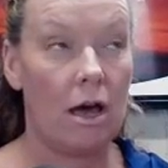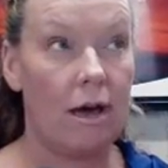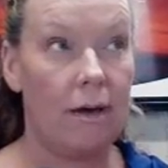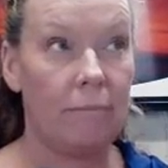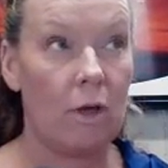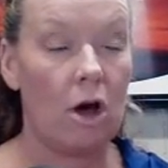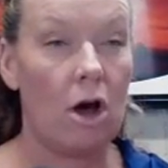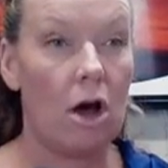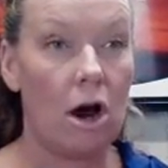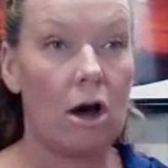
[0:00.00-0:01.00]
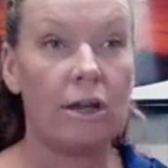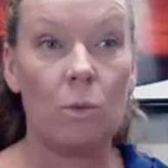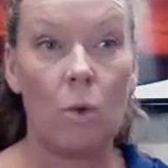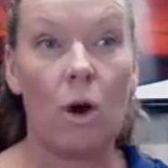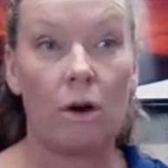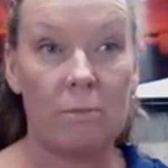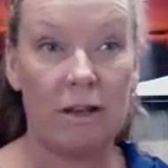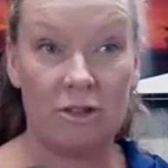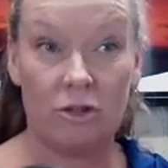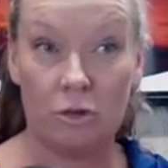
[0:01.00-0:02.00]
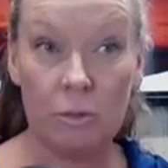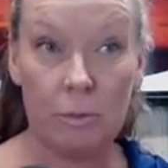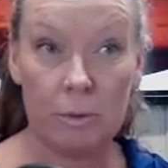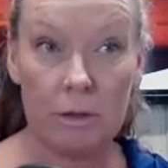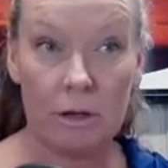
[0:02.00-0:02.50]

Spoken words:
hearty water-based soup.